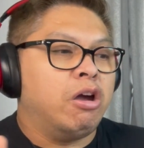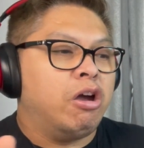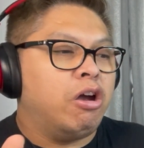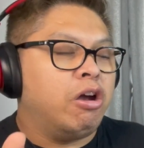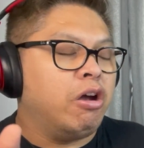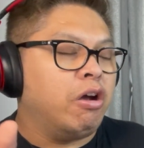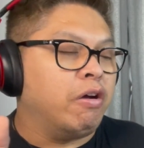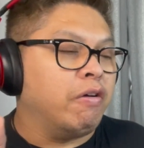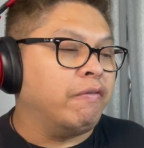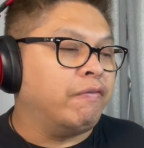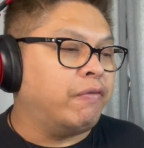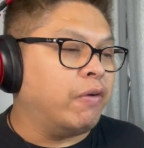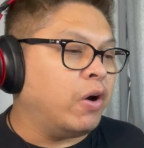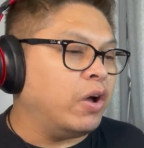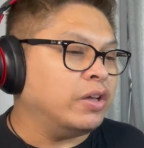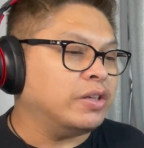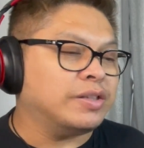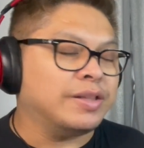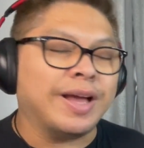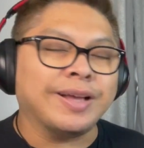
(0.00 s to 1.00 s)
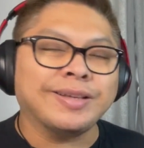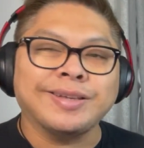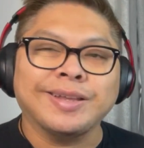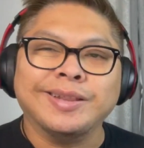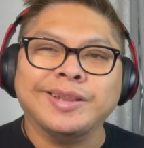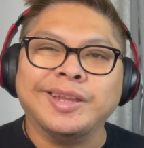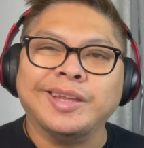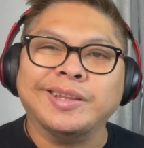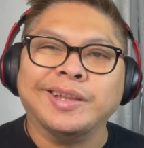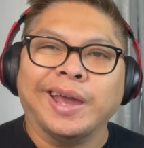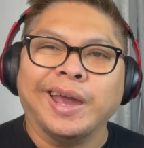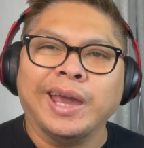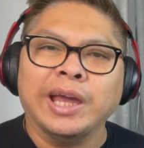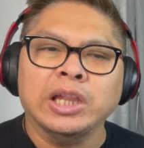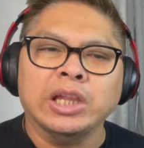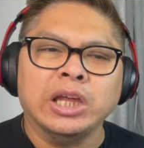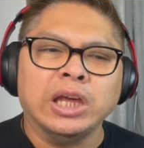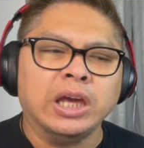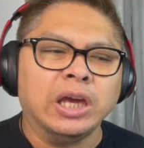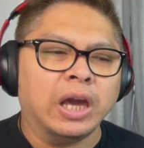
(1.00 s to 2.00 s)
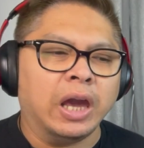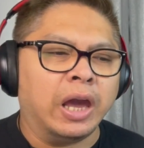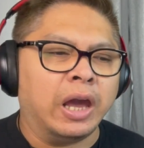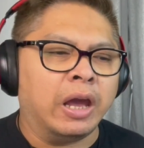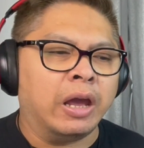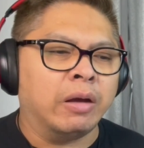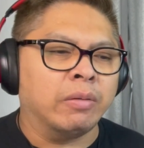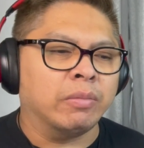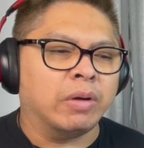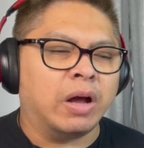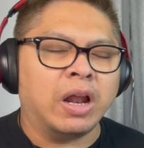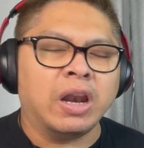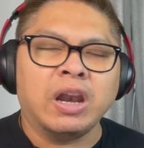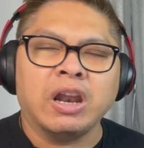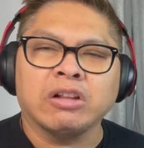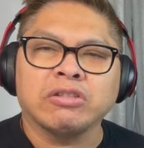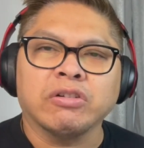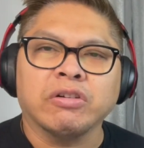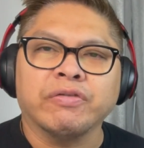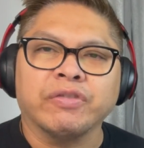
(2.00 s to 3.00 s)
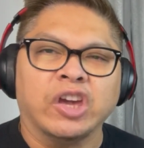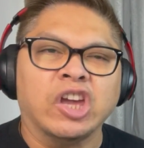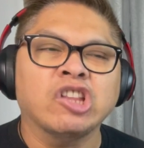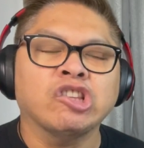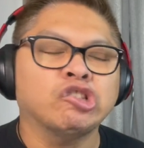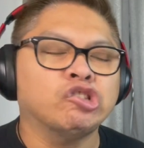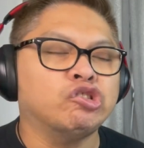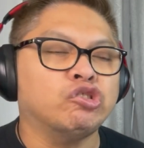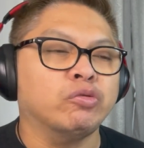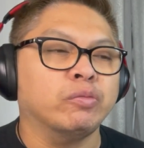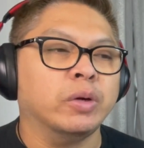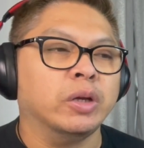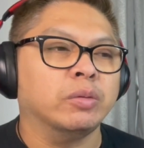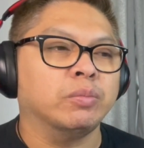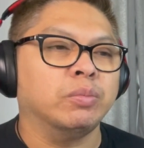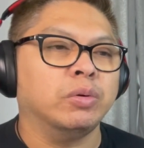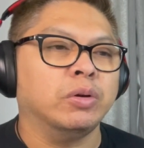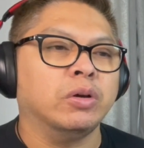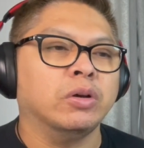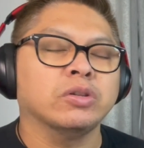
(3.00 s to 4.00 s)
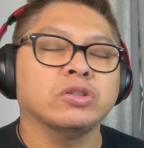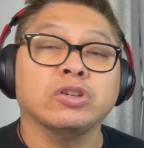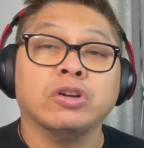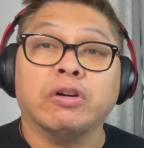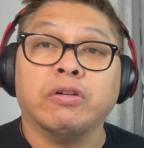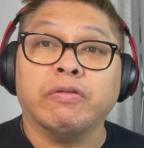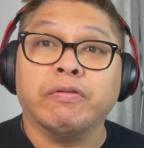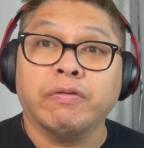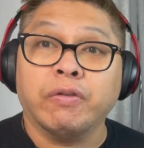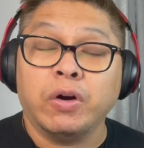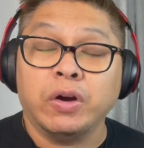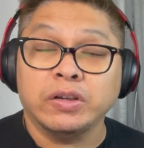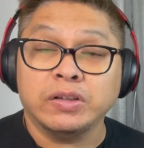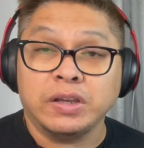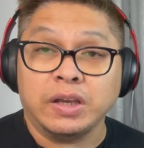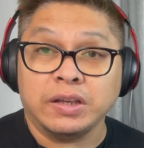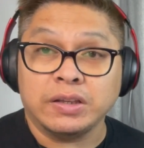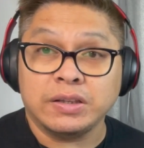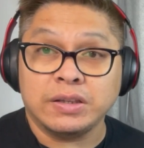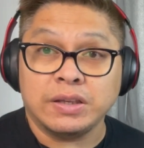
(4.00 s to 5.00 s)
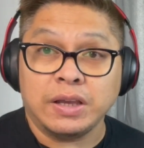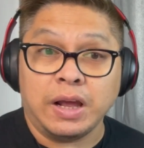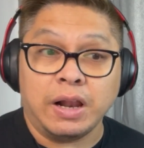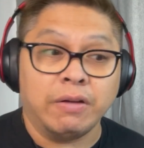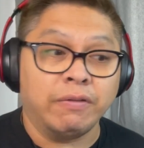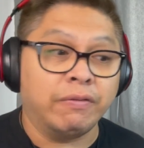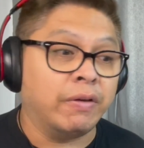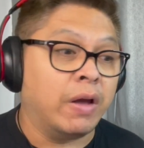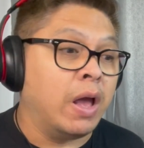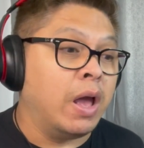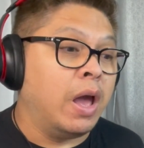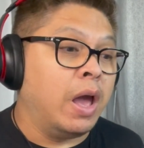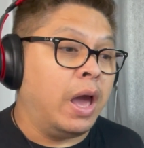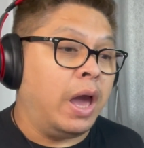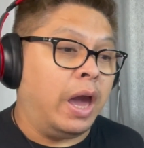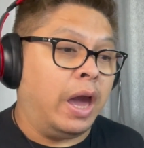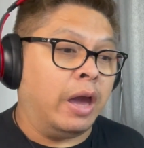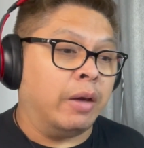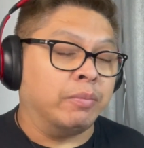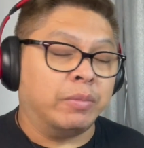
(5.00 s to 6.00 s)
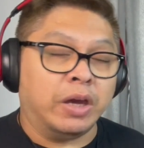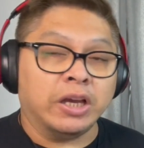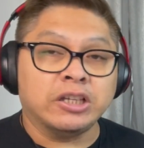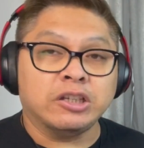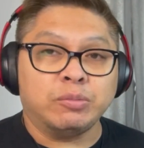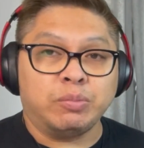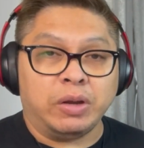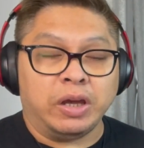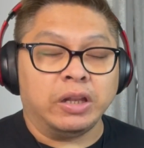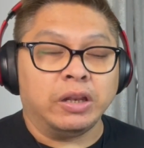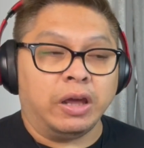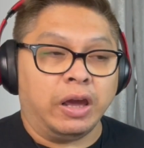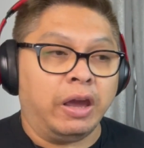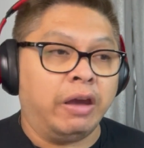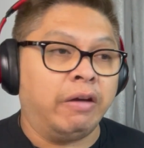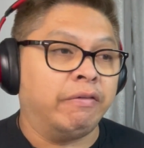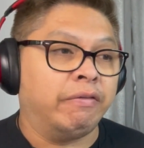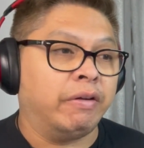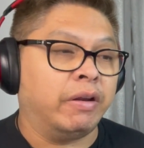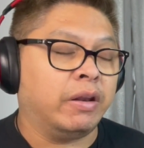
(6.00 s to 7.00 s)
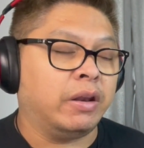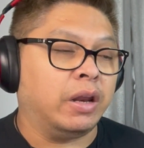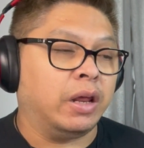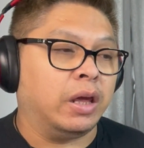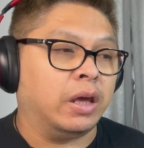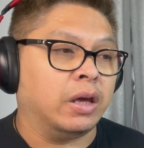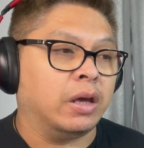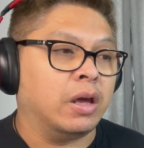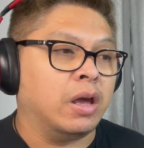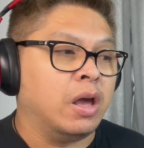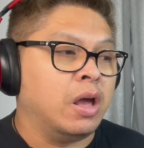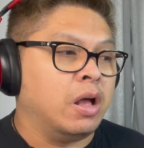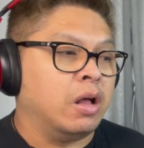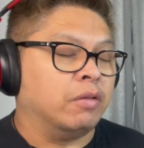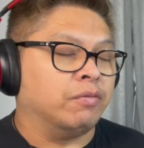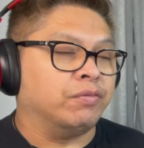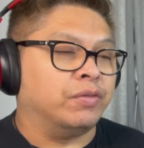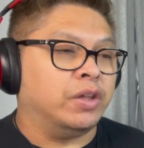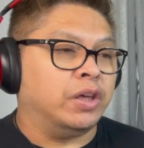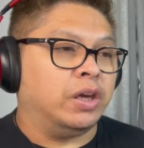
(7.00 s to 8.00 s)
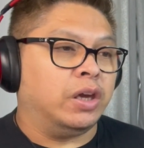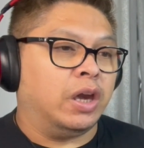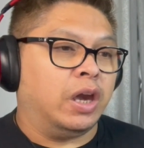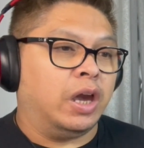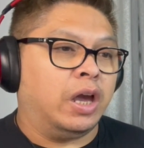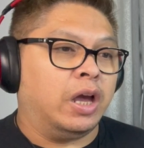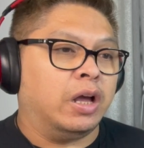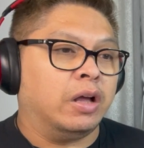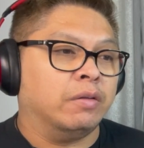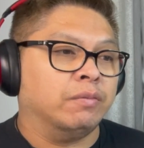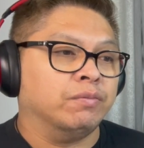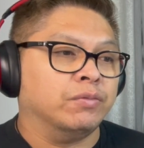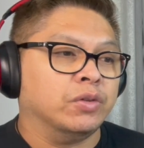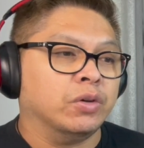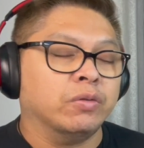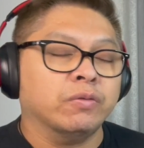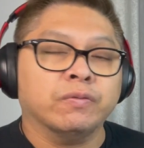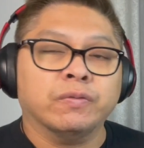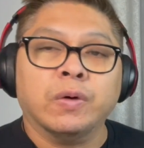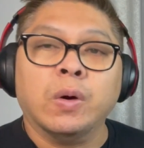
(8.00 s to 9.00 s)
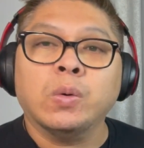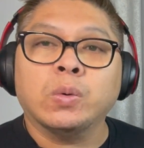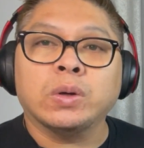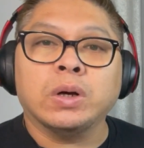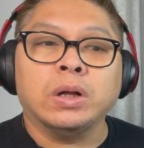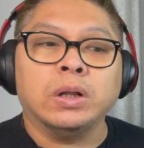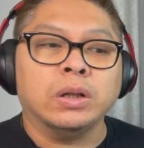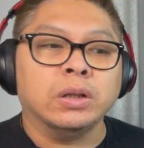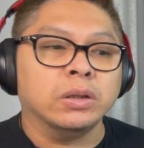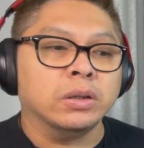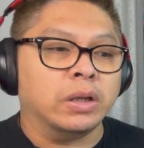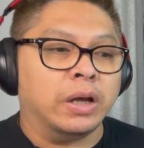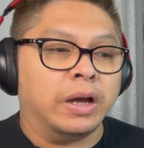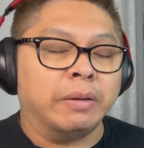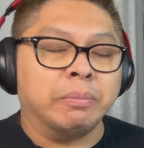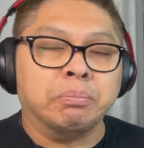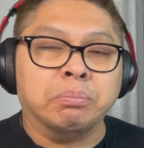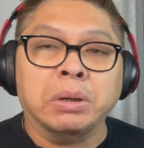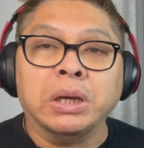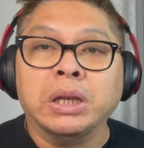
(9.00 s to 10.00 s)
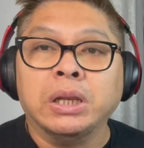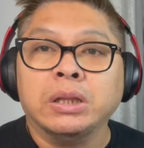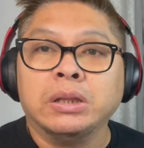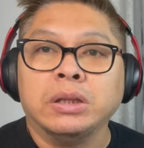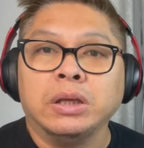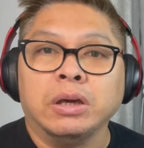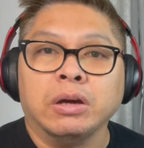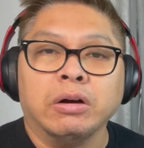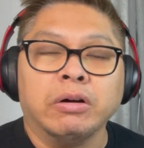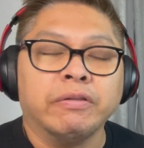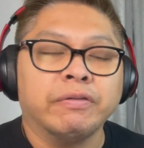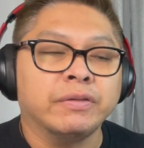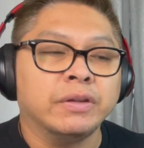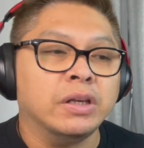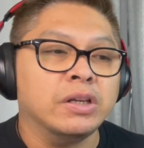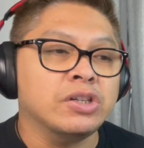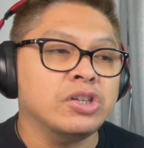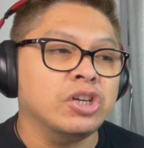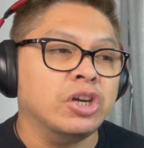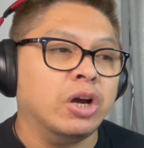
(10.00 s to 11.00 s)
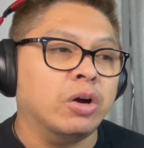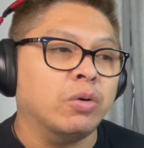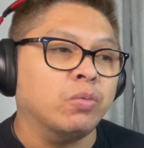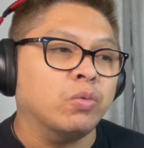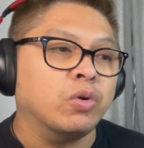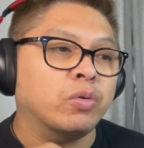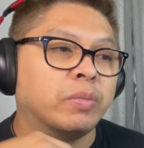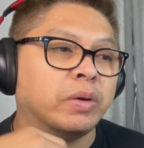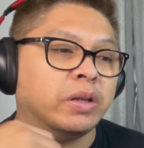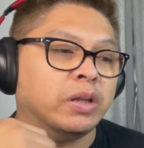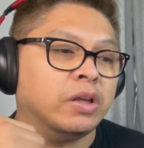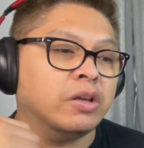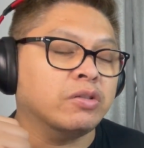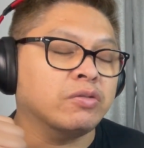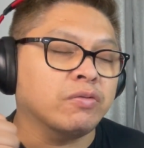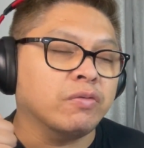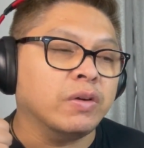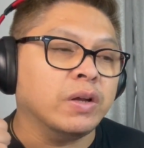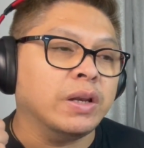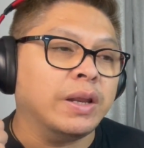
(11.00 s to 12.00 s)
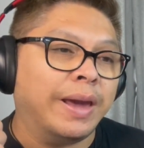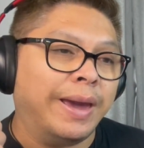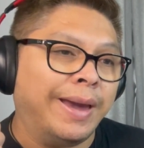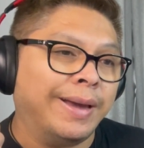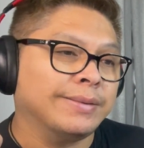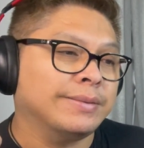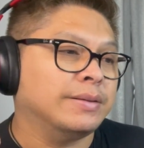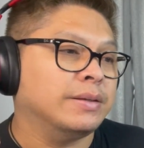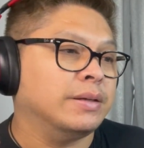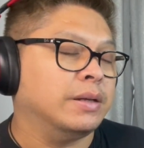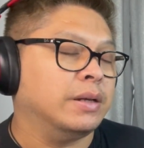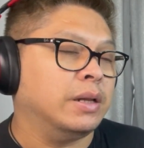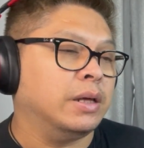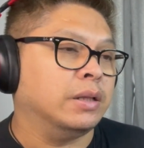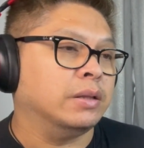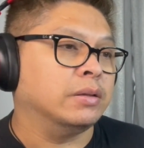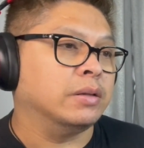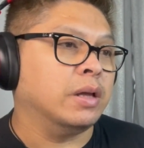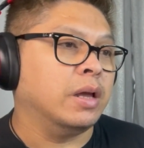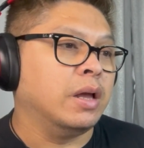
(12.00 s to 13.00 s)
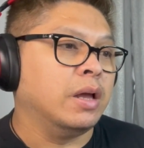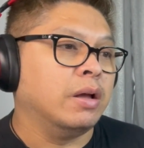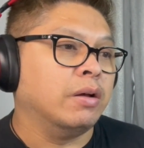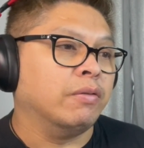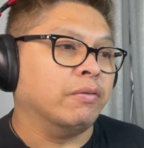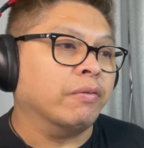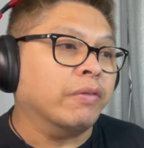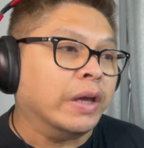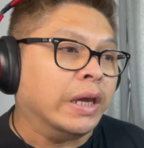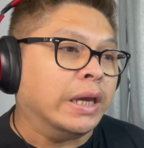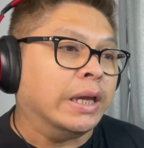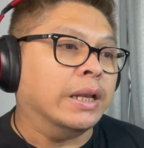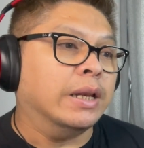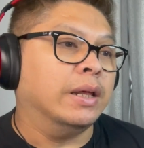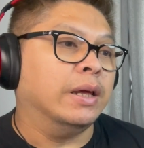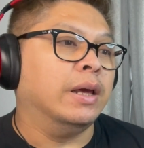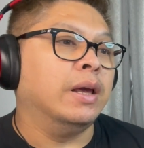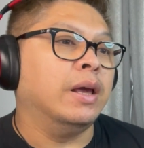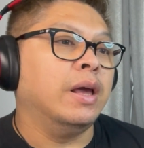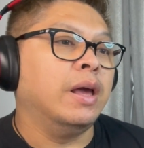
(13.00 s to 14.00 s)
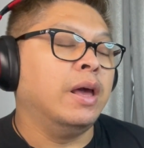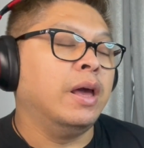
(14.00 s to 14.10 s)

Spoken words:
Her voice doesn't need any a lot of instrument because her voice itself explain everything. The vocal ability of this young woman is really excellent, really.